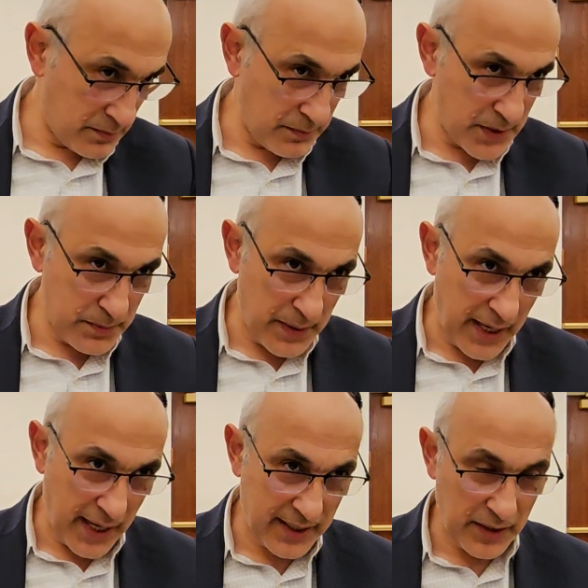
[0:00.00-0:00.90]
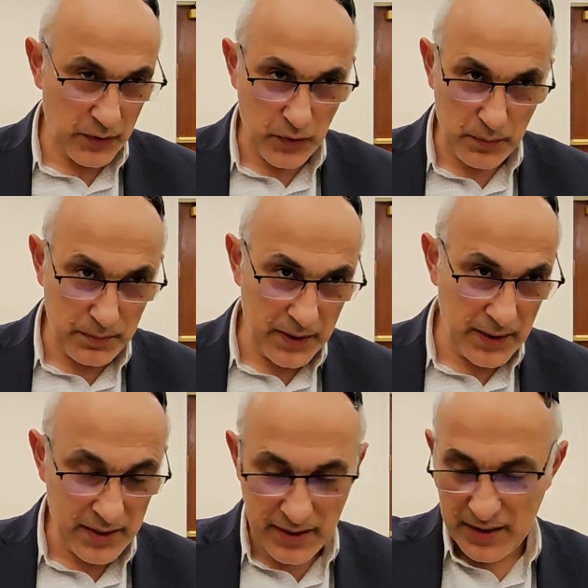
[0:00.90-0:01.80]
mizbeach that you could
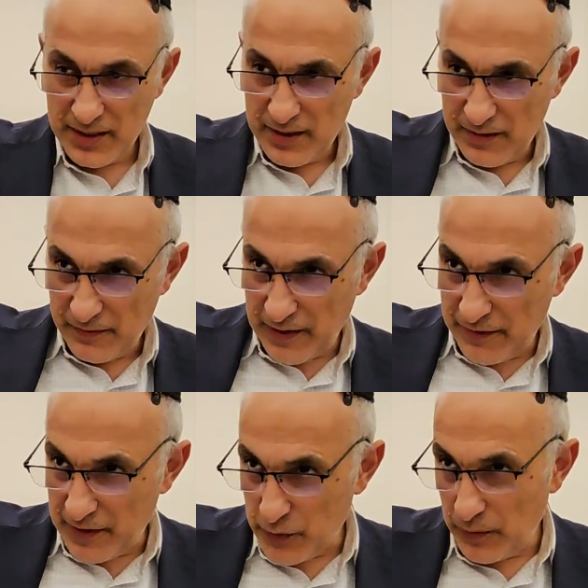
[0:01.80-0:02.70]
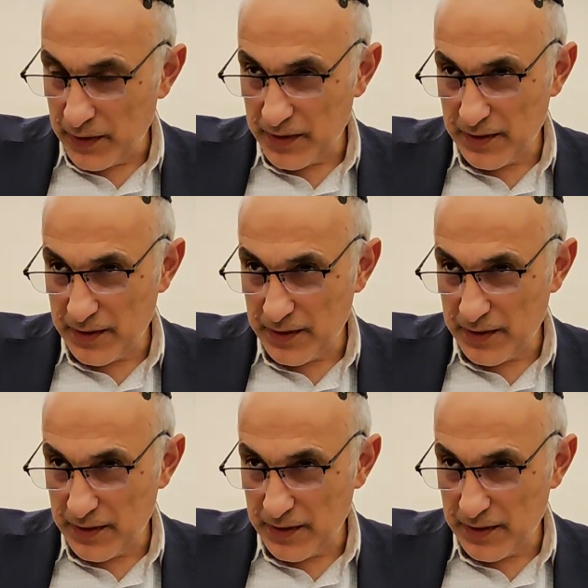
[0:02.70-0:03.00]
build wherever you want.